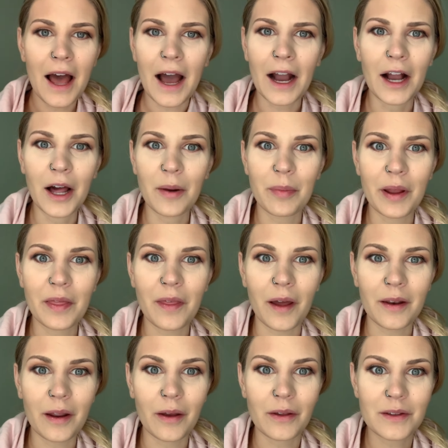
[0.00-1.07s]
I gotta paint that
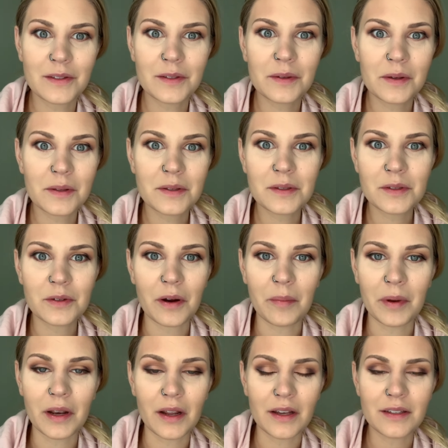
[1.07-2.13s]
nail. It's
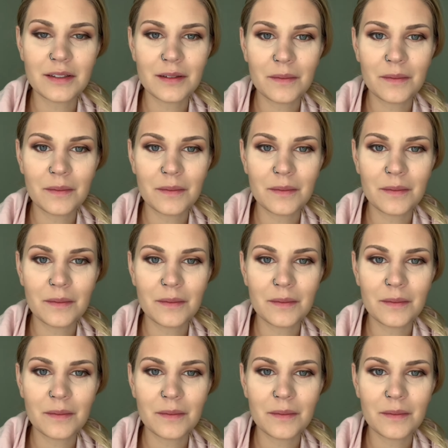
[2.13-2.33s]
driving me nuts.